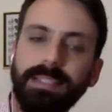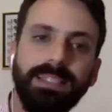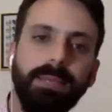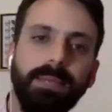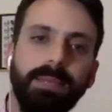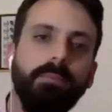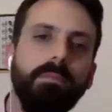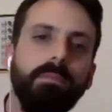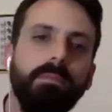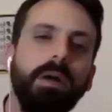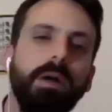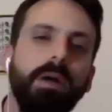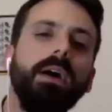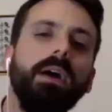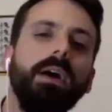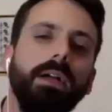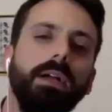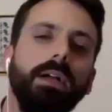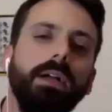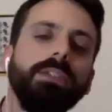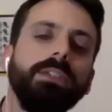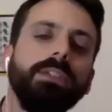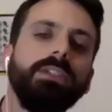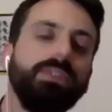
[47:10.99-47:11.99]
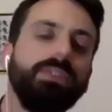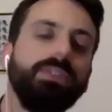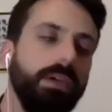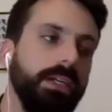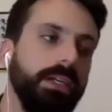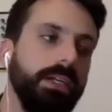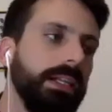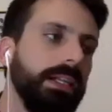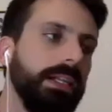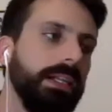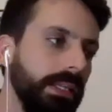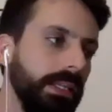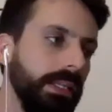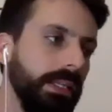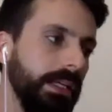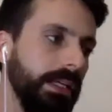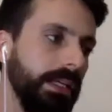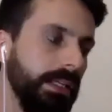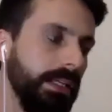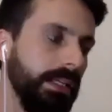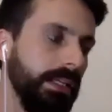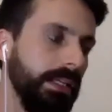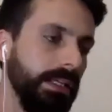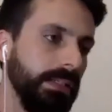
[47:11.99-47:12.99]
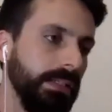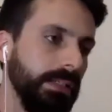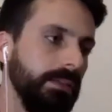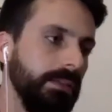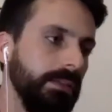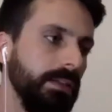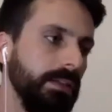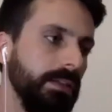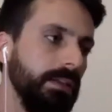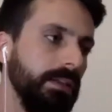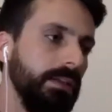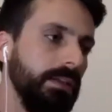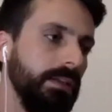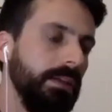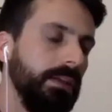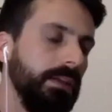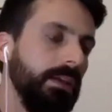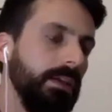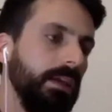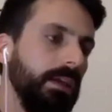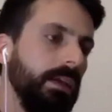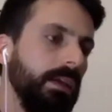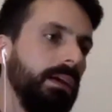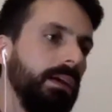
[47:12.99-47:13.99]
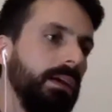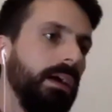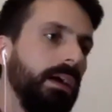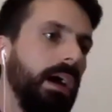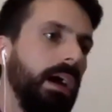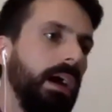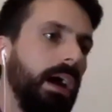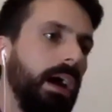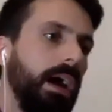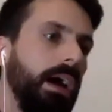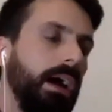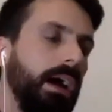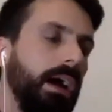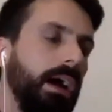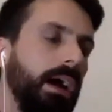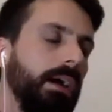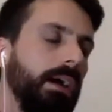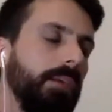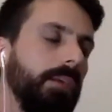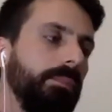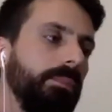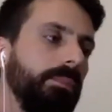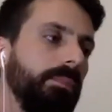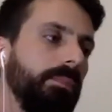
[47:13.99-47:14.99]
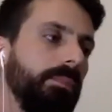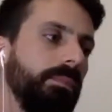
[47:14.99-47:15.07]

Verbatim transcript: emerged very clearly um,